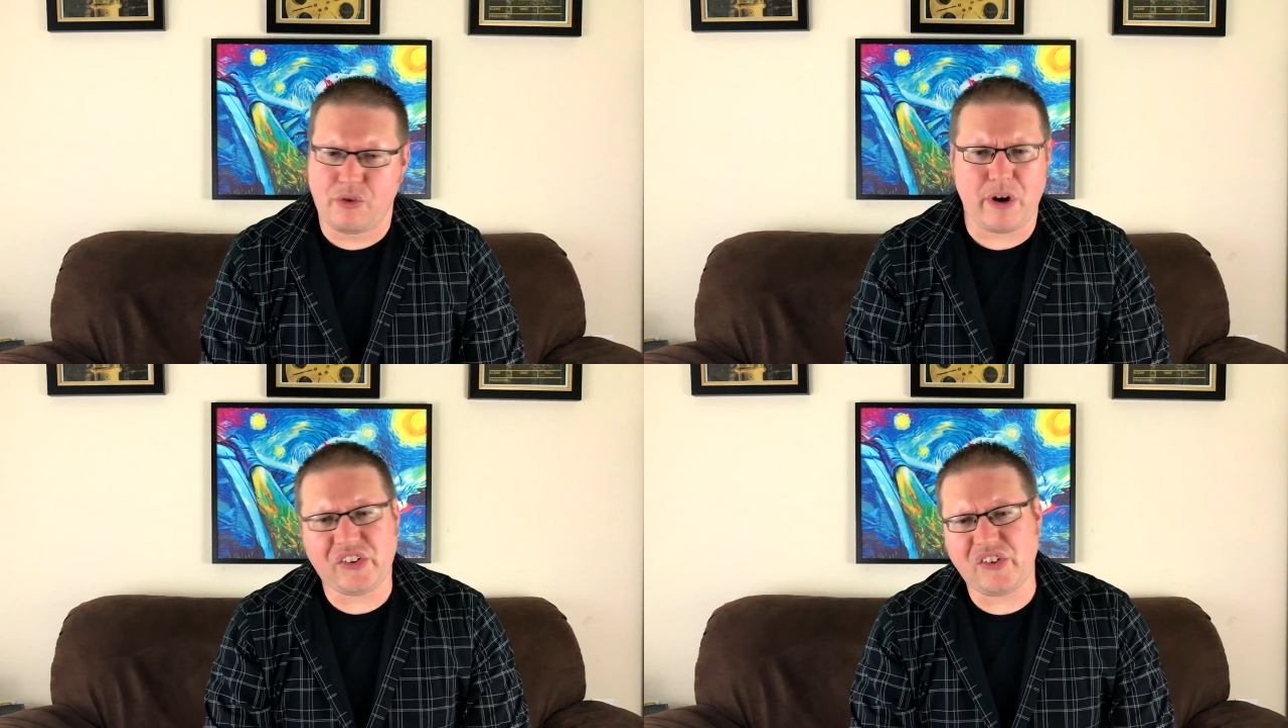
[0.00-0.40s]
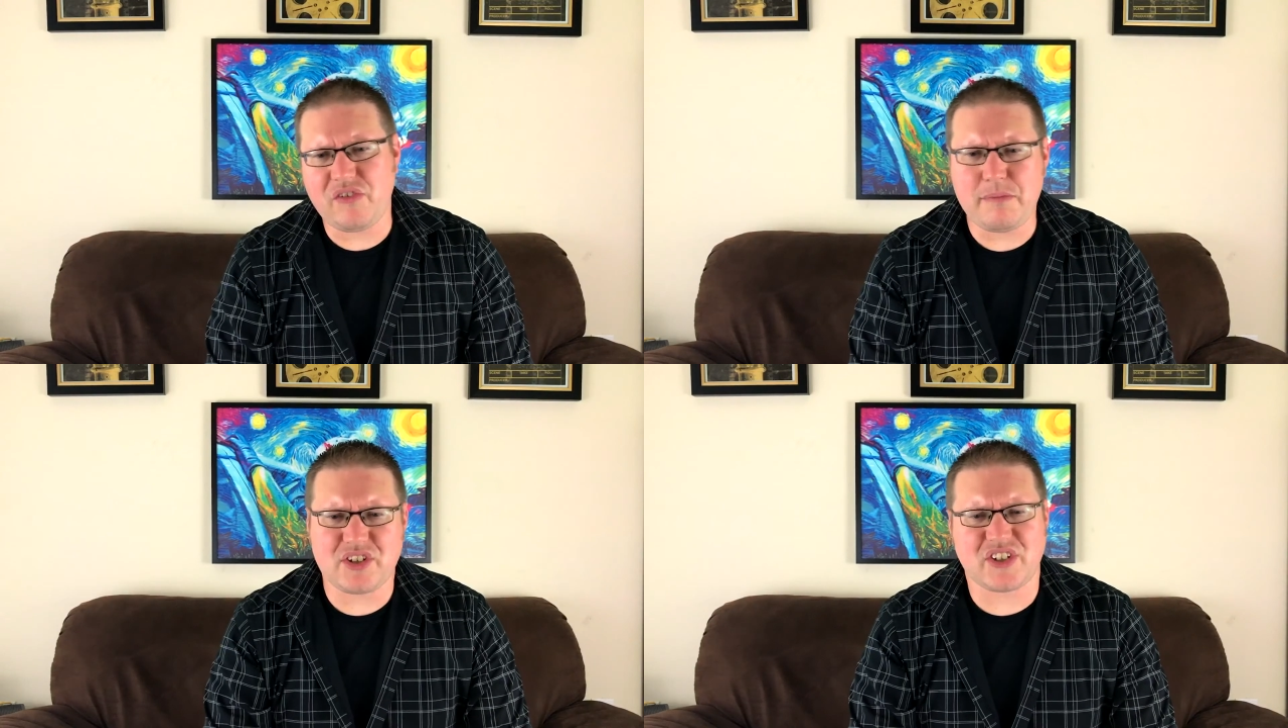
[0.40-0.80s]
rest of
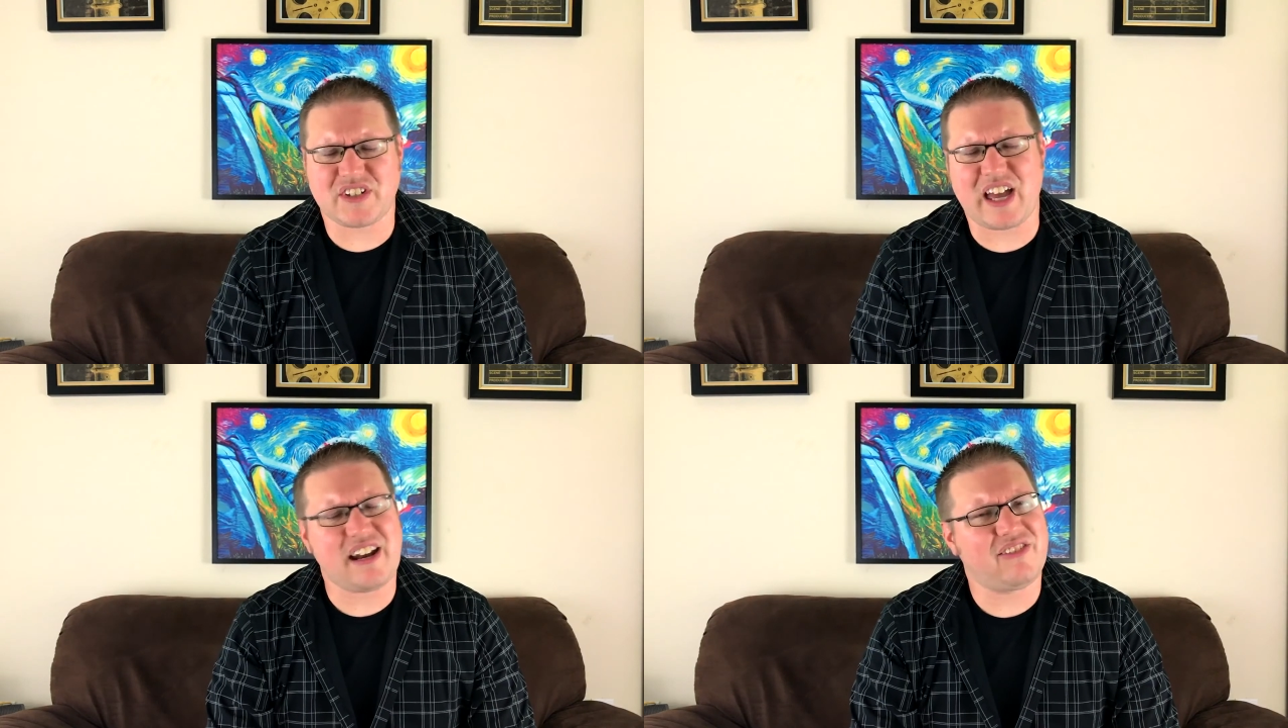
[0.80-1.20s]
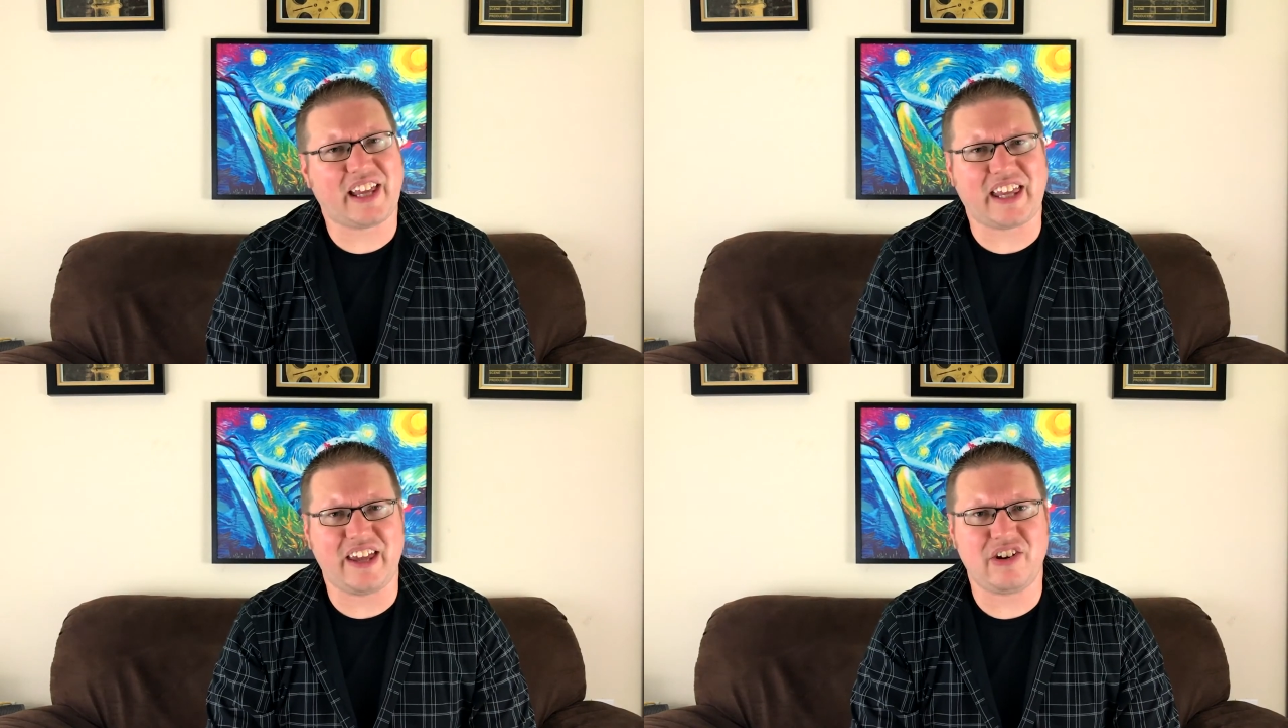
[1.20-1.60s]
them is just kind of
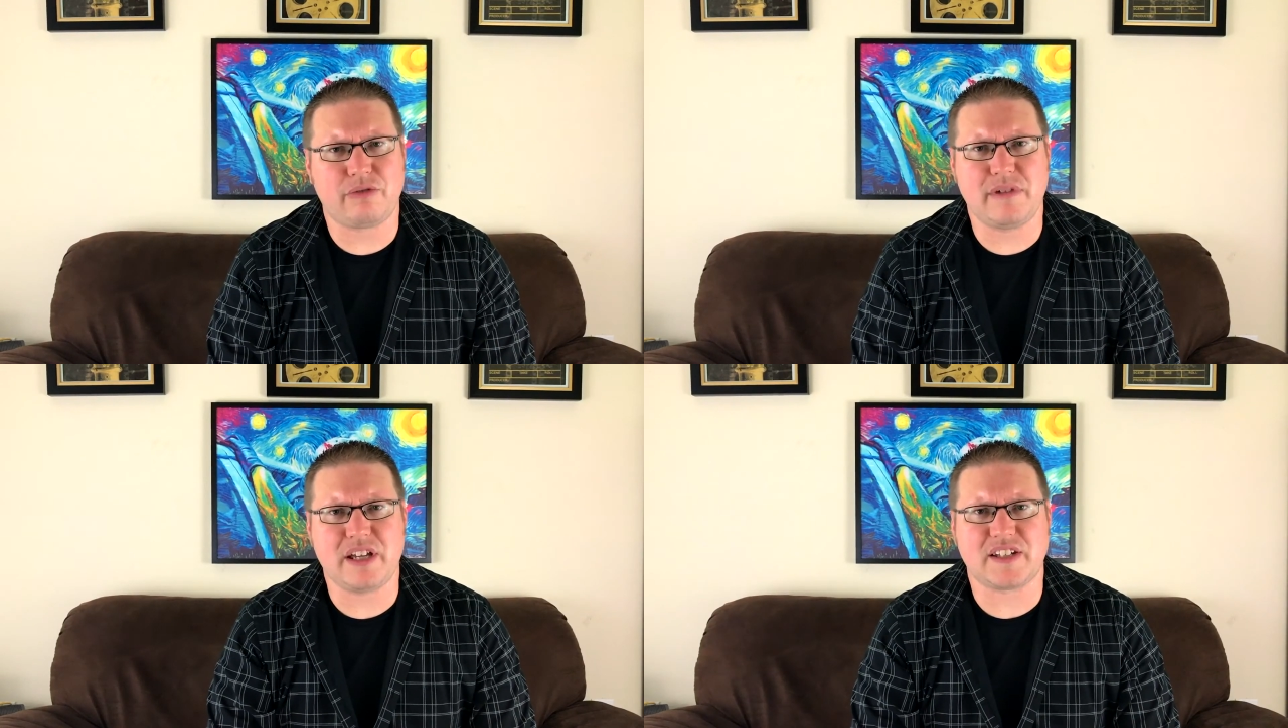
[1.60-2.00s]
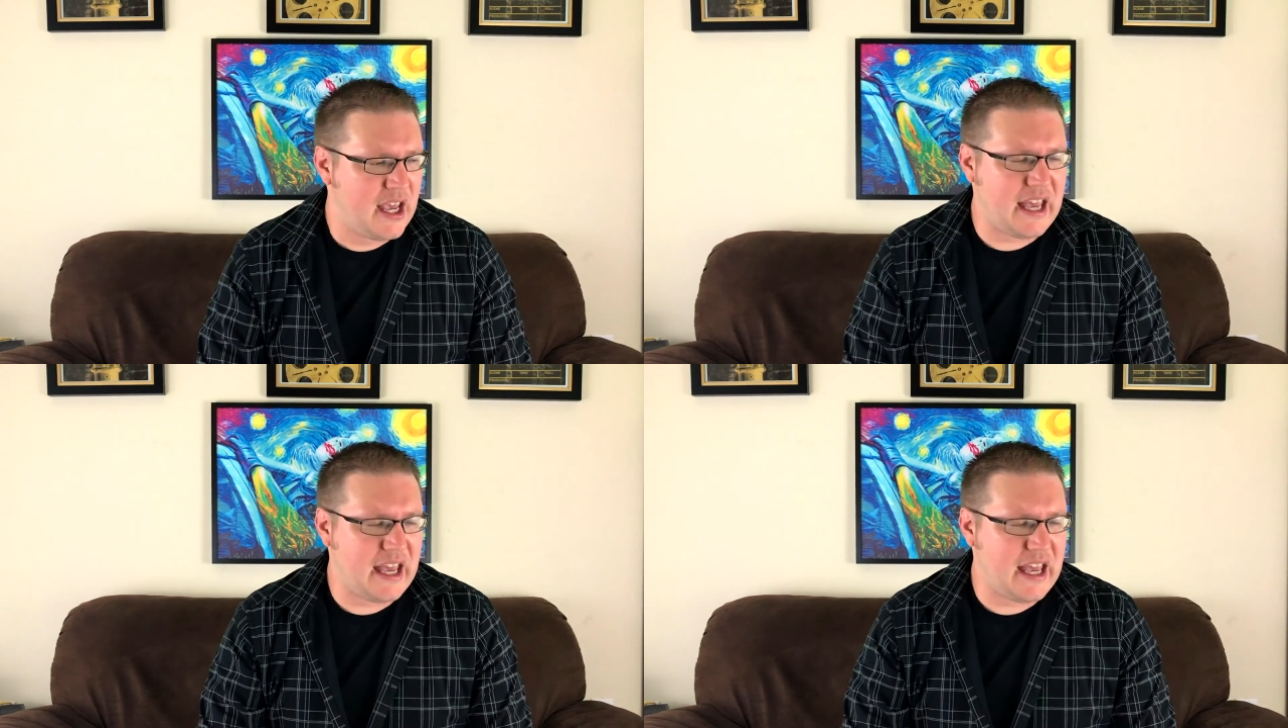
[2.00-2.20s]
like hit or miss.